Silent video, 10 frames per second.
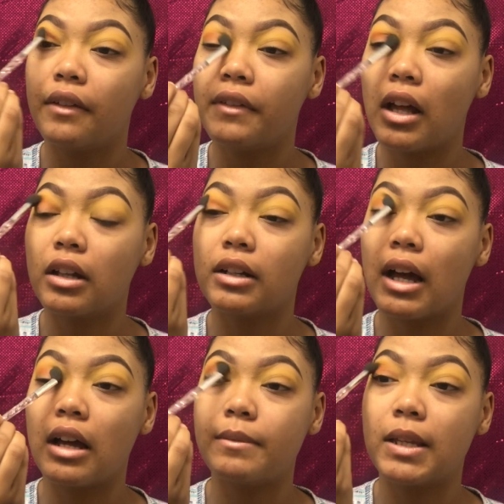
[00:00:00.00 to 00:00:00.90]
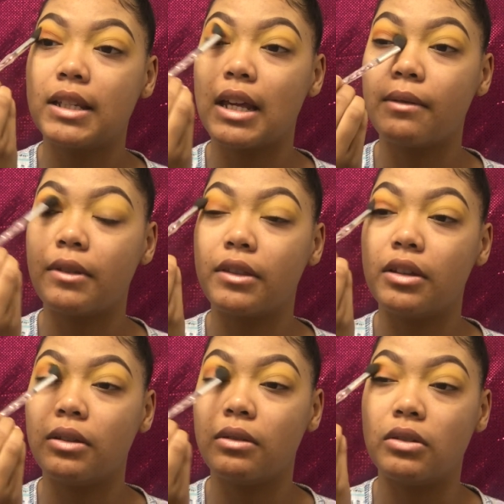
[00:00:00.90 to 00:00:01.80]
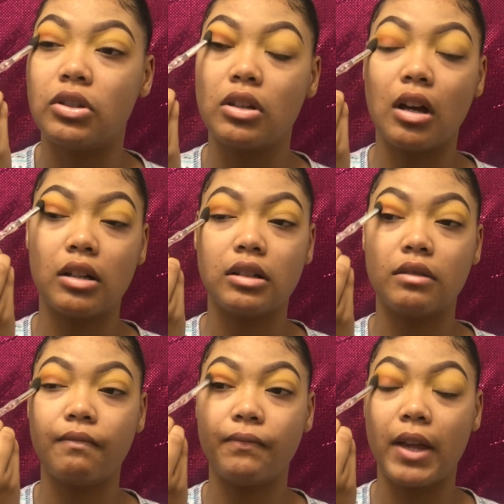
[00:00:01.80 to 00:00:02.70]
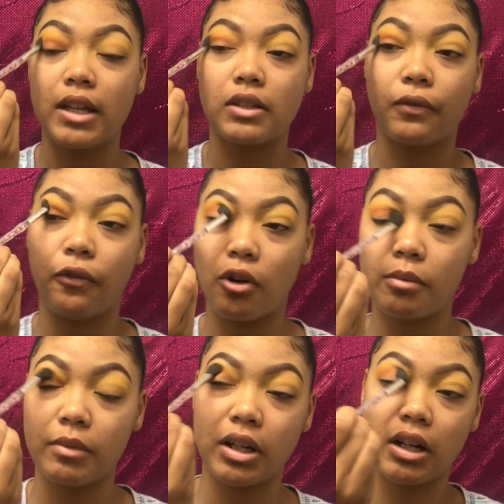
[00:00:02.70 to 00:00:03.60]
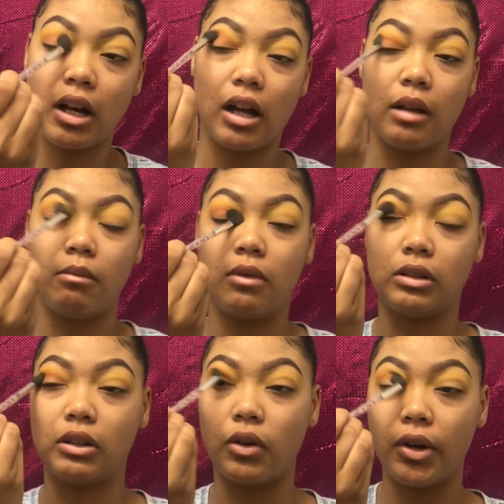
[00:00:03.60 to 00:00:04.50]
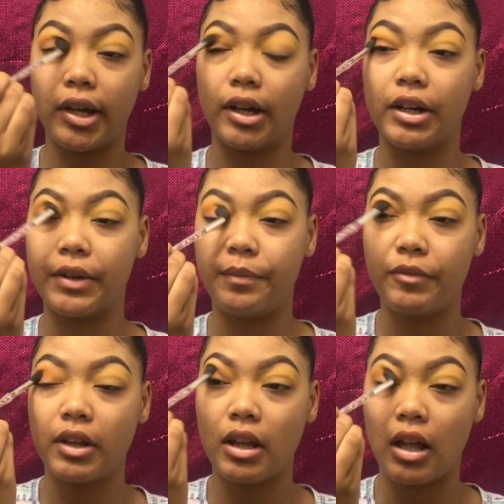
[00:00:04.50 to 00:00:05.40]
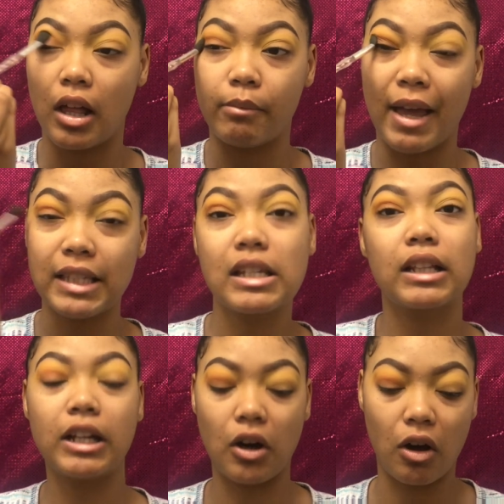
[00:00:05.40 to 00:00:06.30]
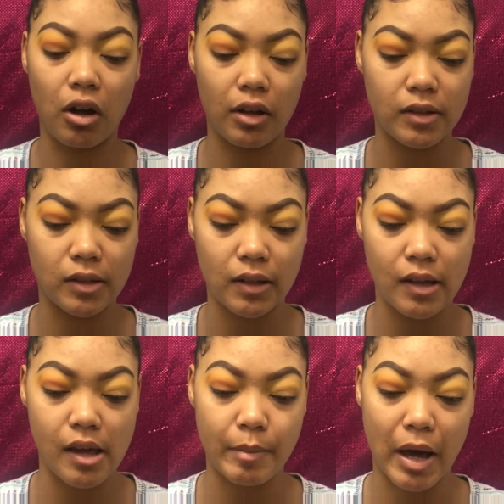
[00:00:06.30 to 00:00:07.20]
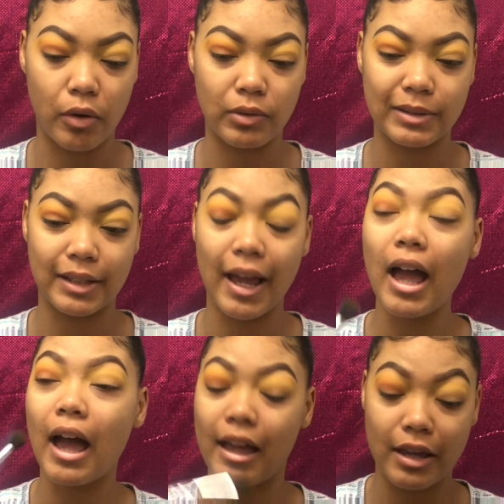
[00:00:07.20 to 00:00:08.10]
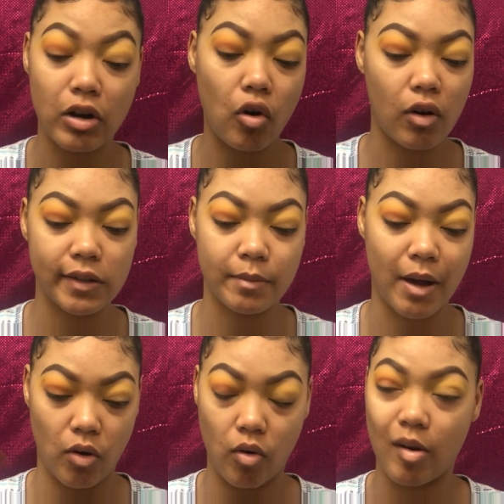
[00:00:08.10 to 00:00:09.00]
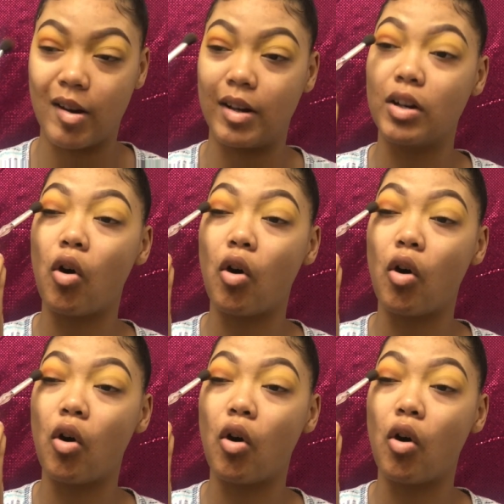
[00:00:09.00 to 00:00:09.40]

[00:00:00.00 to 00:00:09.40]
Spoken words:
Y'all are not up to date with news. His former lawyer basically called him out. He called him out on